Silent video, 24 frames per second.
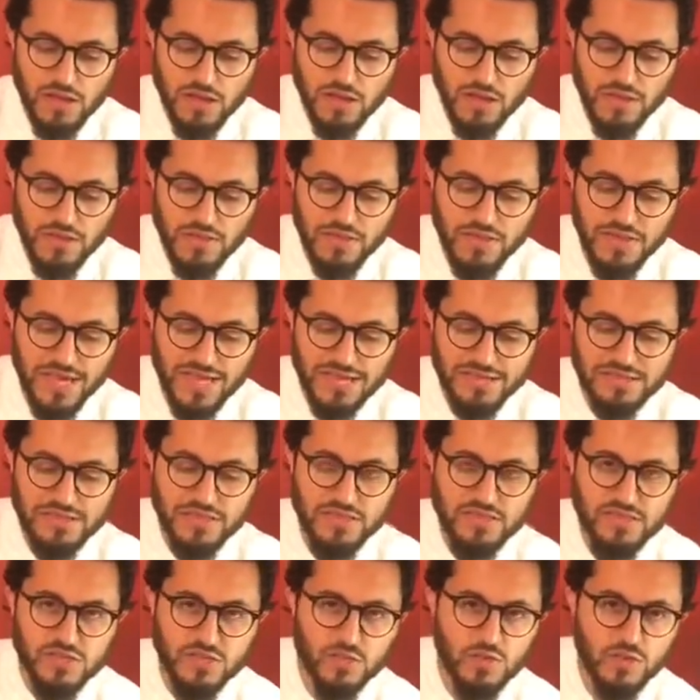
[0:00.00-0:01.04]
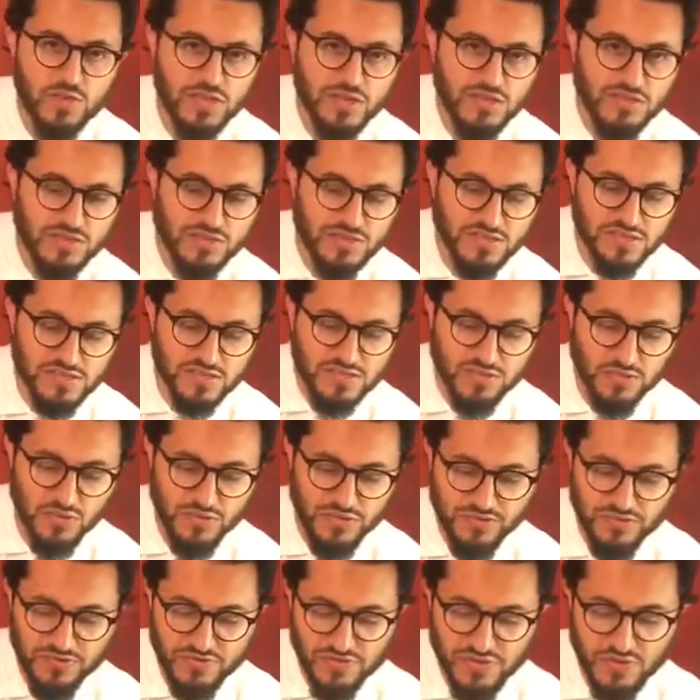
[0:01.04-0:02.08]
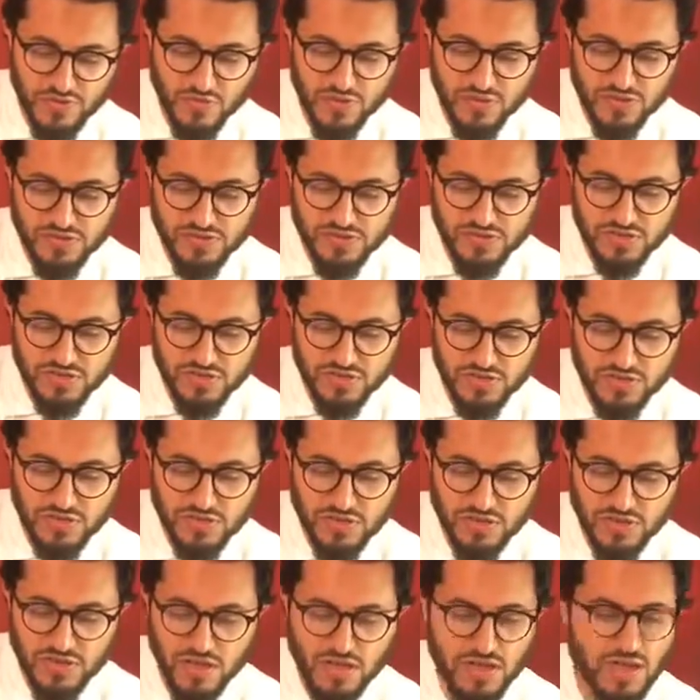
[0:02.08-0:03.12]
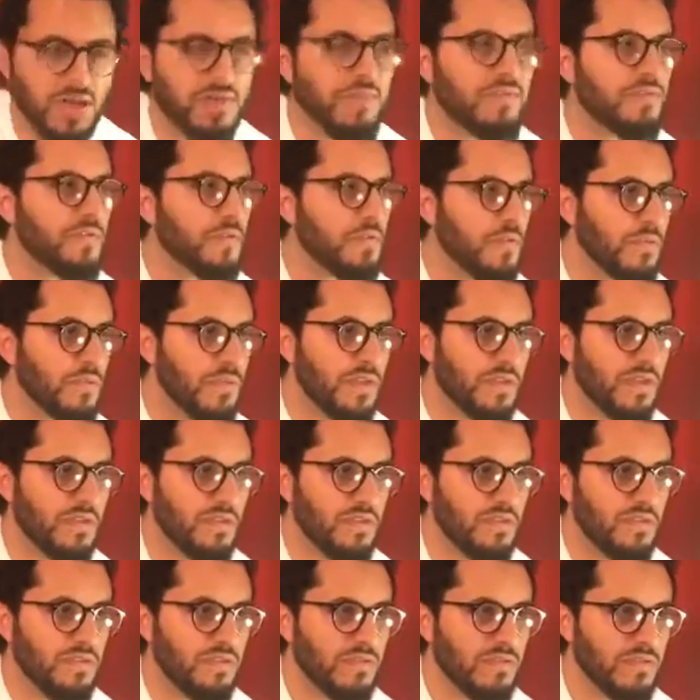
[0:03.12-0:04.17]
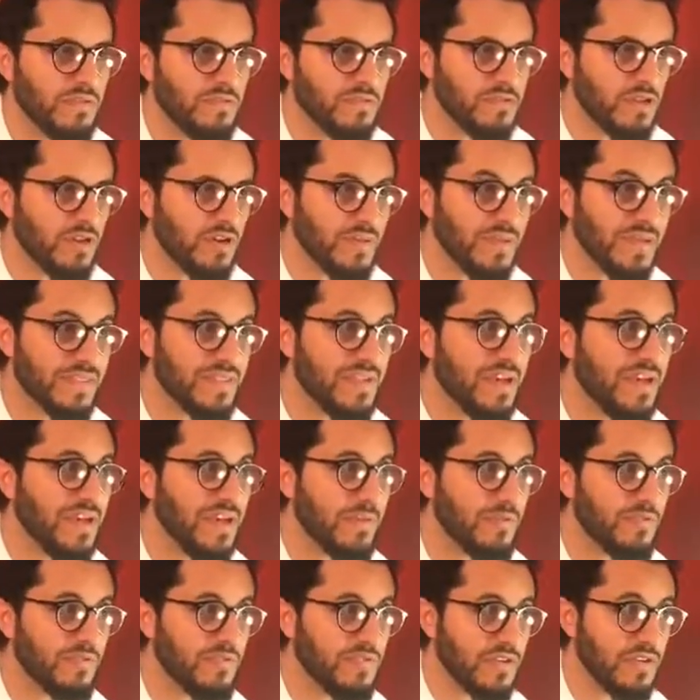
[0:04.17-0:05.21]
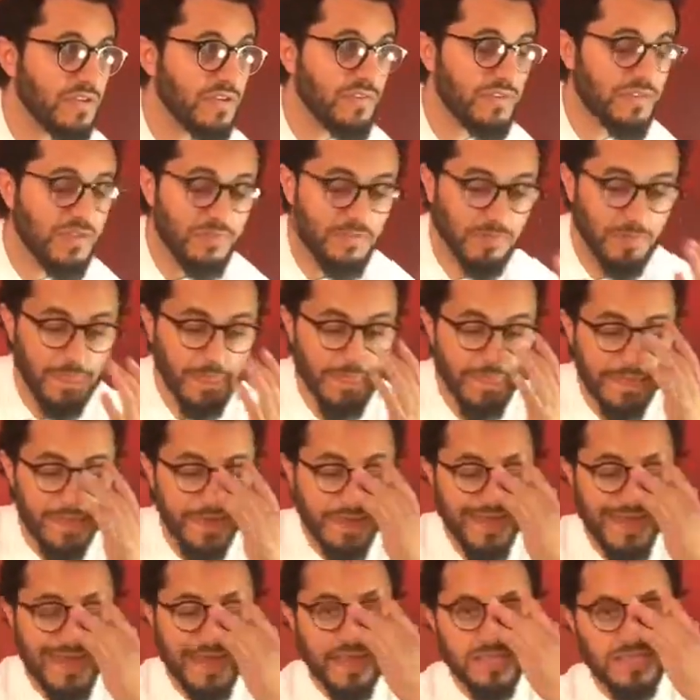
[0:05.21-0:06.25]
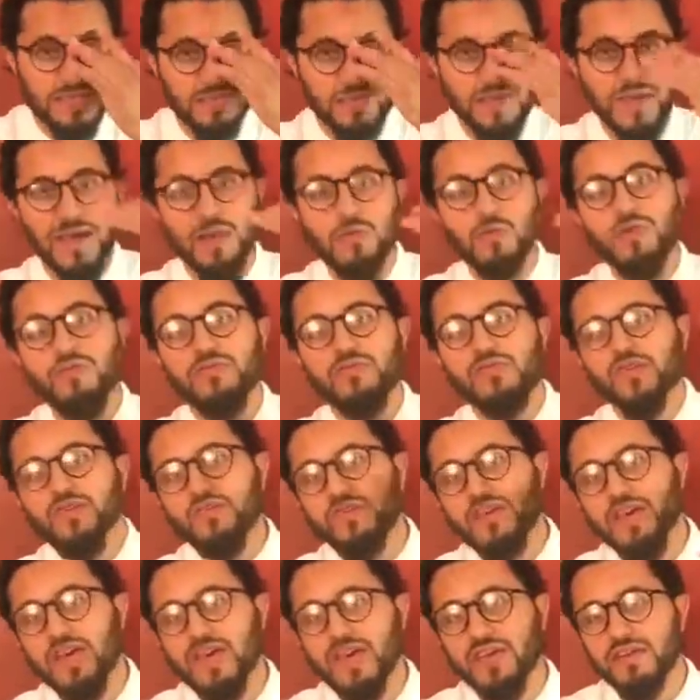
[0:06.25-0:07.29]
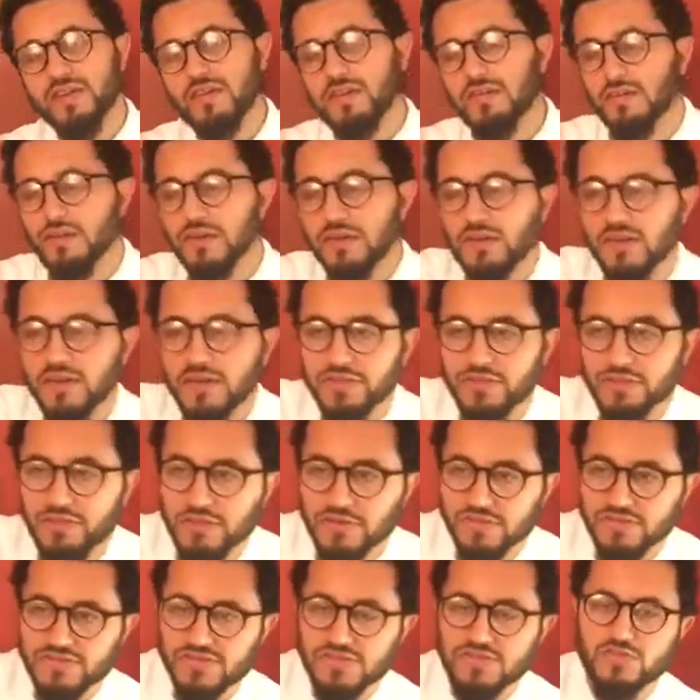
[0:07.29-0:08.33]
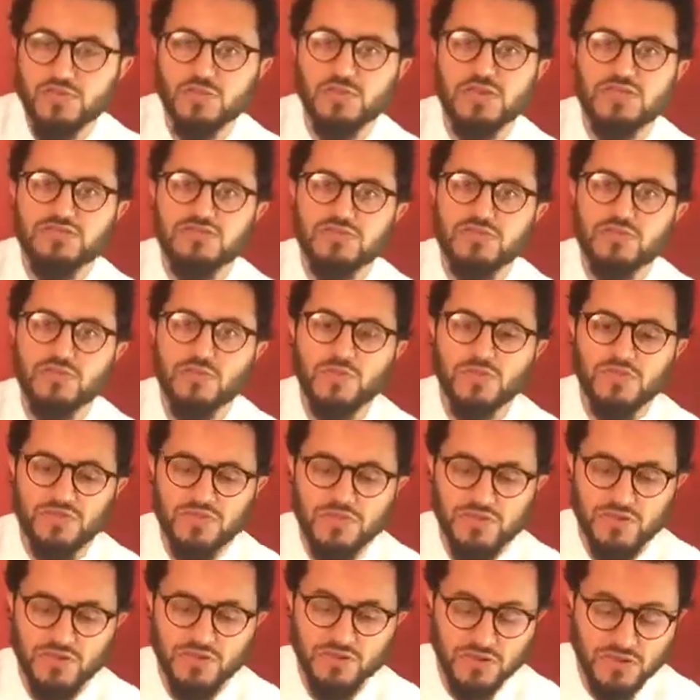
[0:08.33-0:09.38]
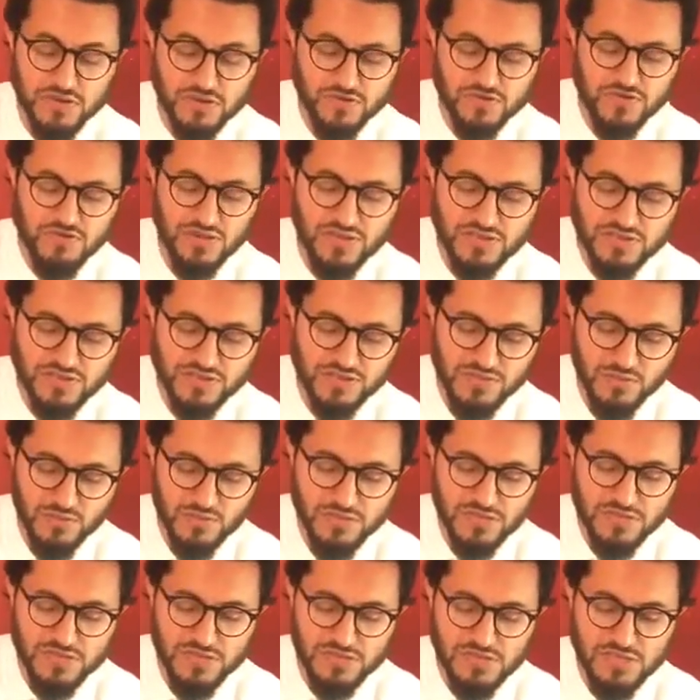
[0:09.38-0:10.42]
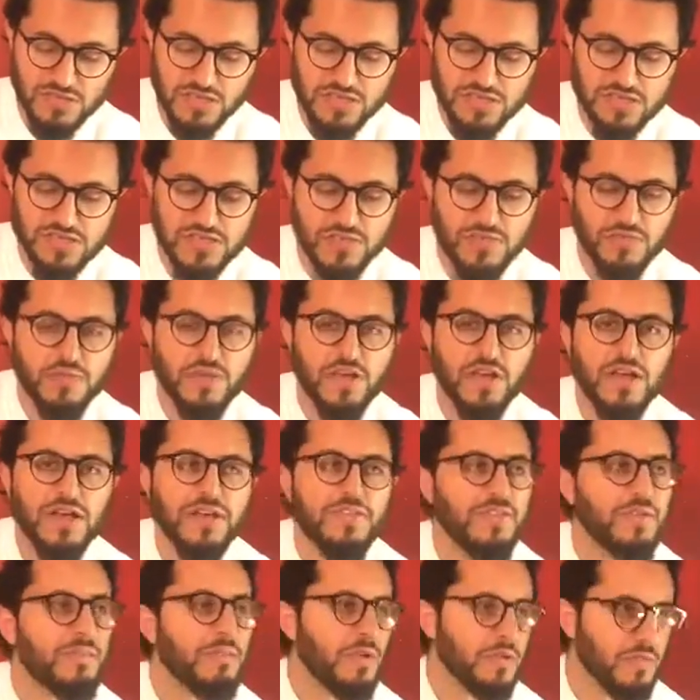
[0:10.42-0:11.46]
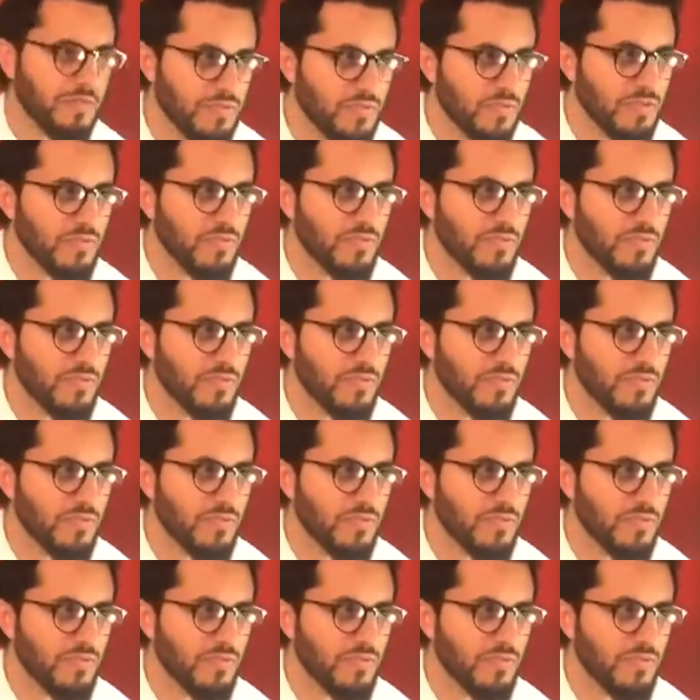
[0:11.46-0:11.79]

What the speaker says: that's the two situations in which the khafd will be. We're talking about the high percentage stuff. So now we've just added another situation, or construction, which is the sifa and the mawsuf,